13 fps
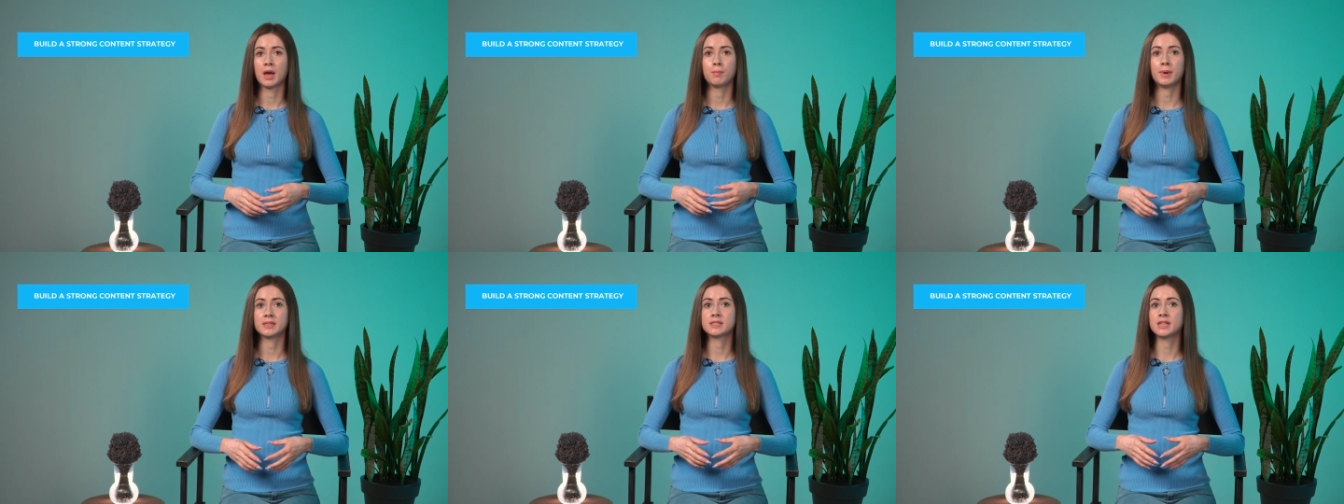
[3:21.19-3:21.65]

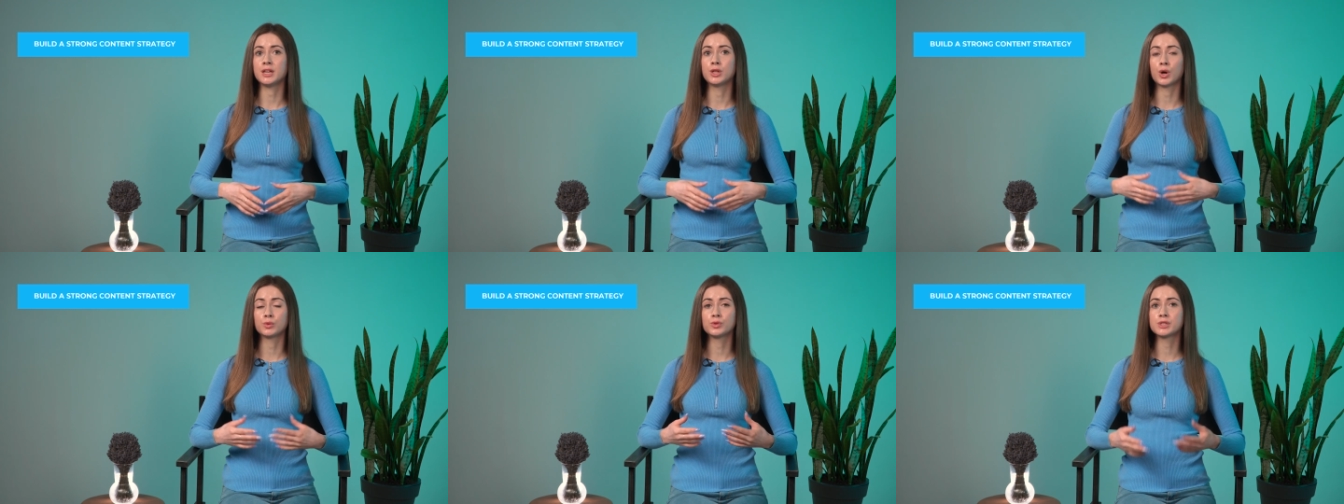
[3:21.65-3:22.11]
But say
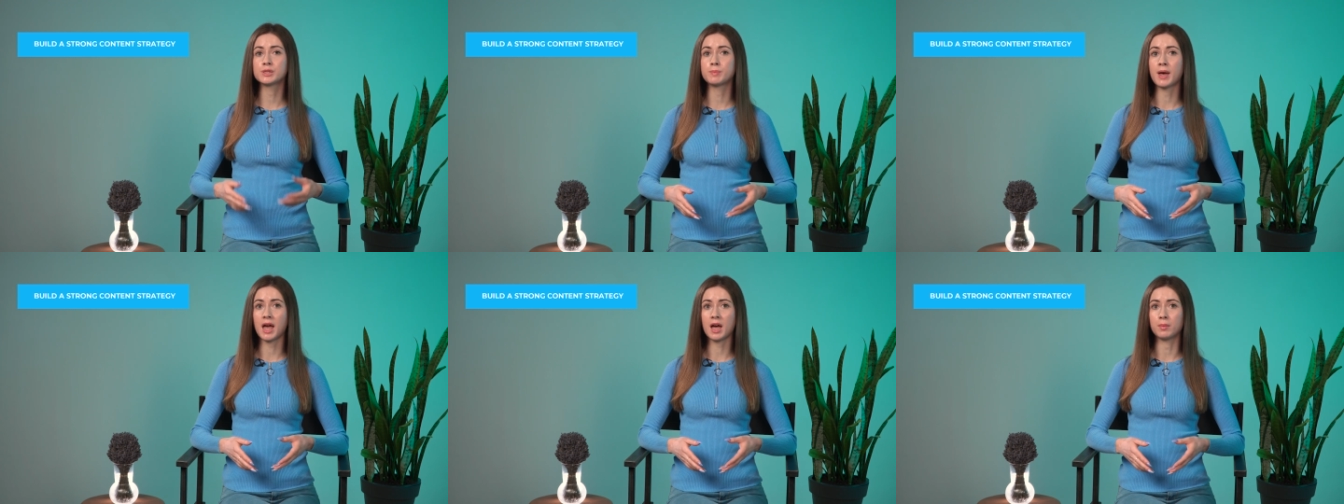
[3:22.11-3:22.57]
no to
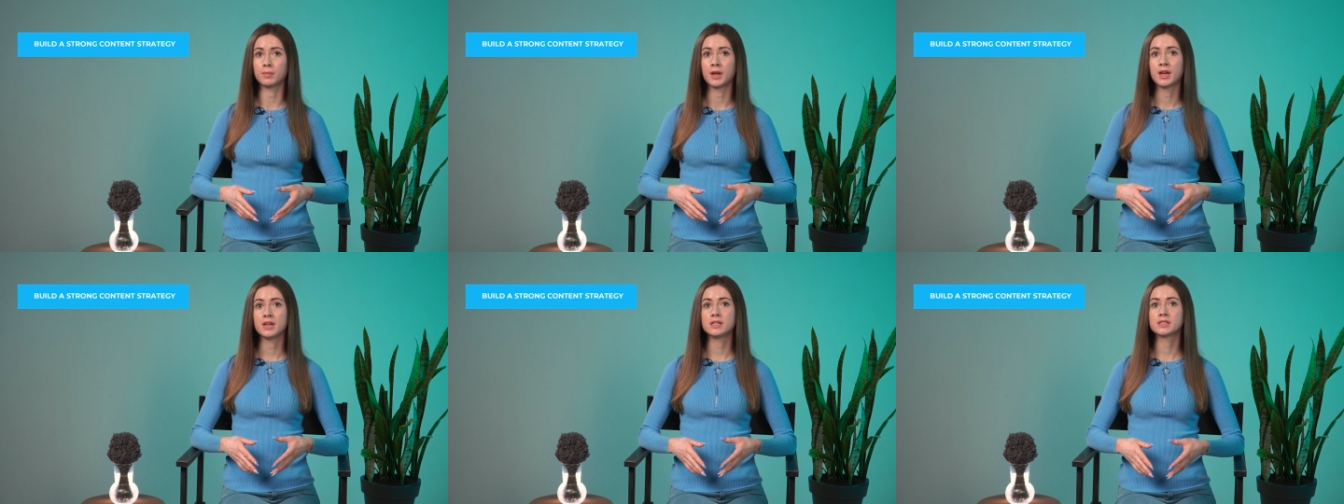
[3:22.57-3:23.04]
spam.
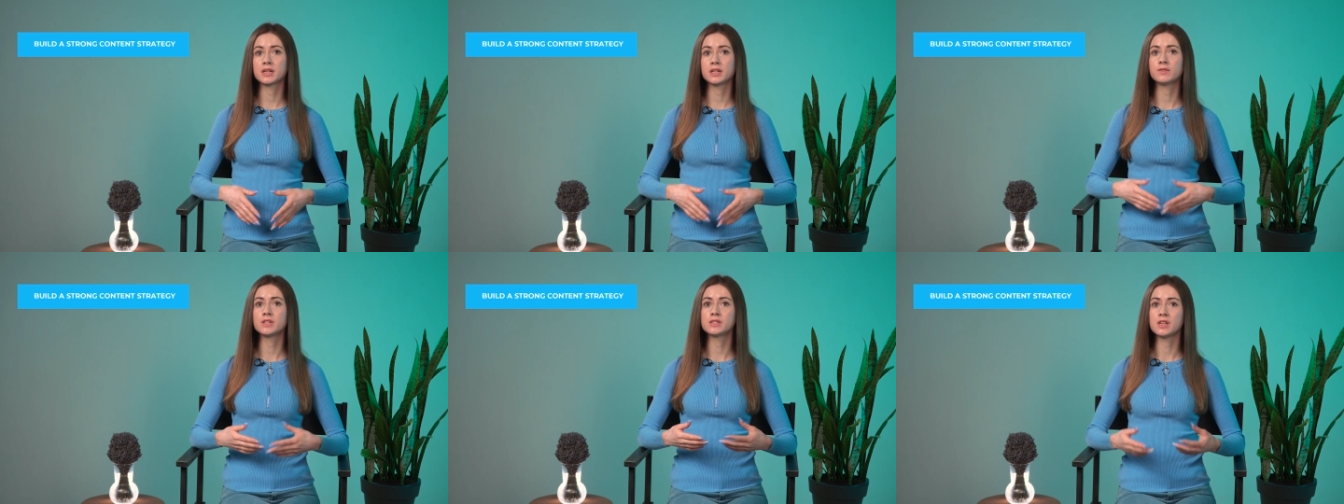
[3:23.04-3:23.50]
It's
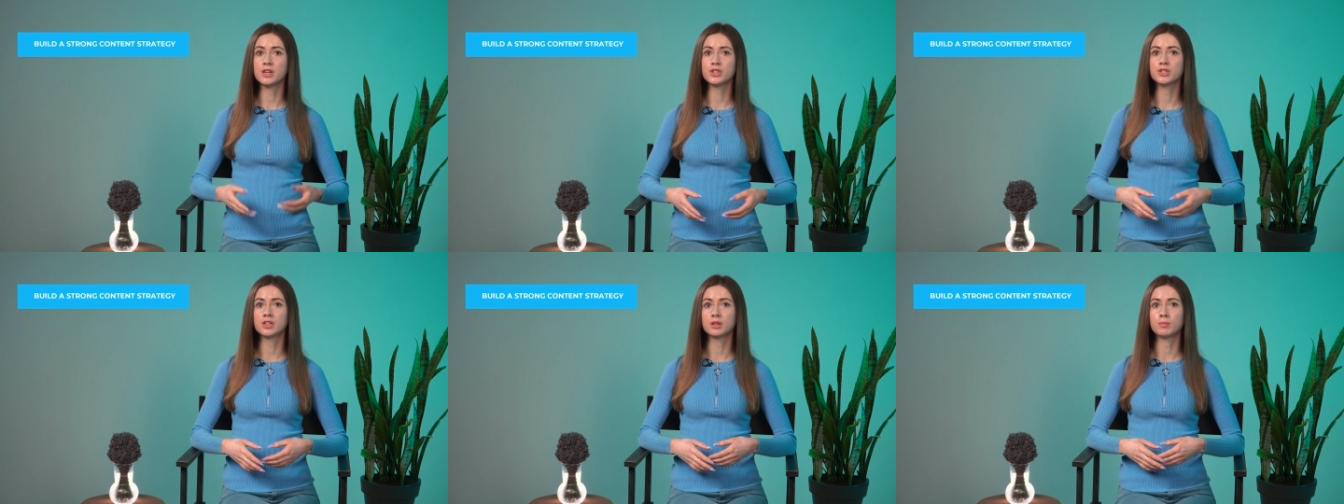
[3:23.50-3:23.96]

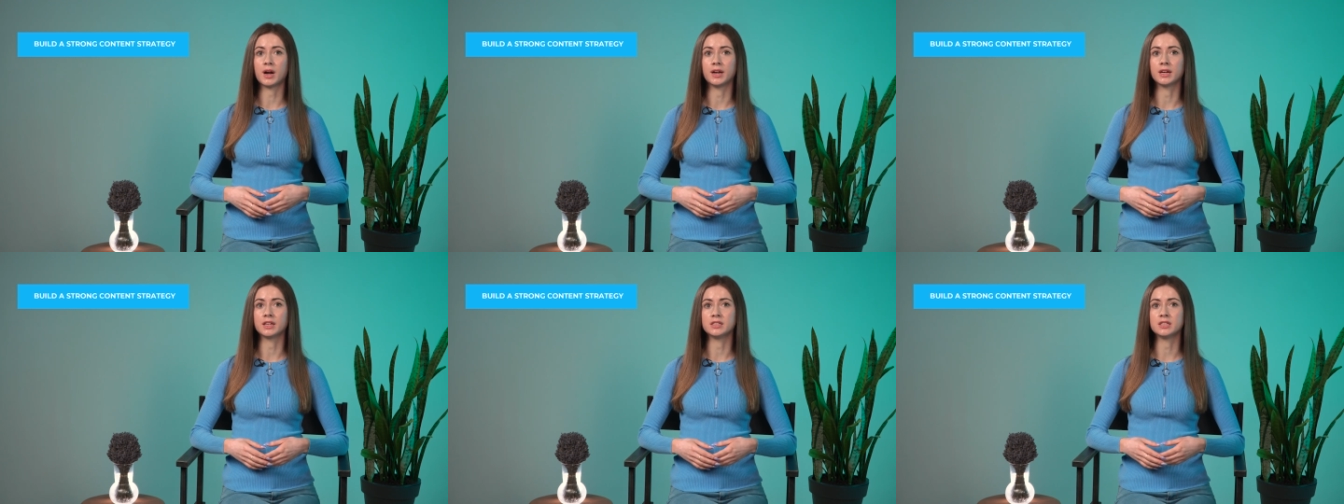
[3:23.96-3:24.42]
conversational
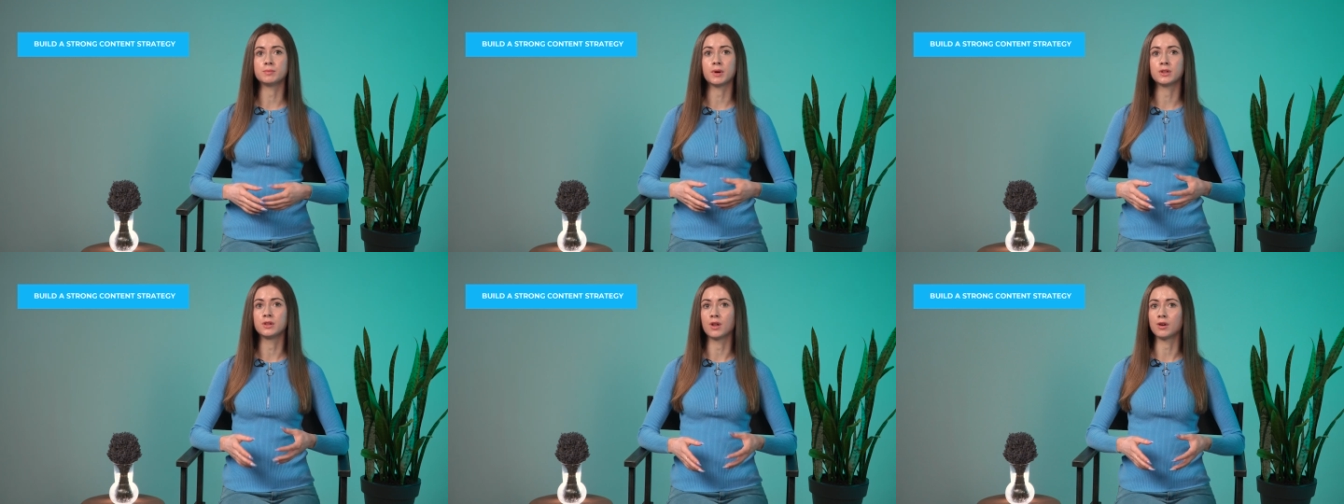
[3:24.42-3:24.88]
marketing,
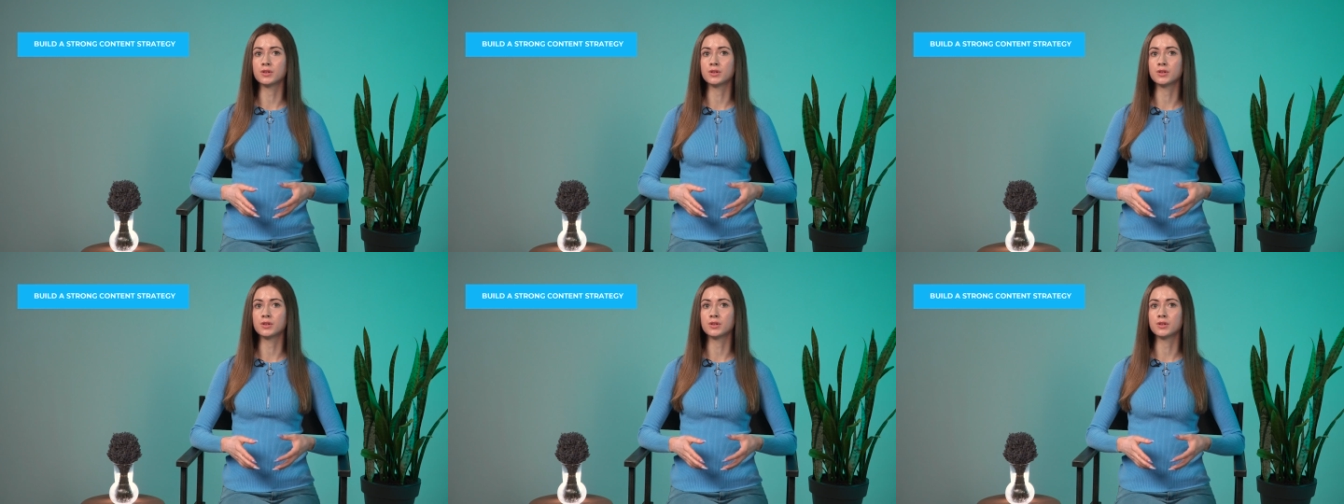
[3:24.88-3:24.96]
but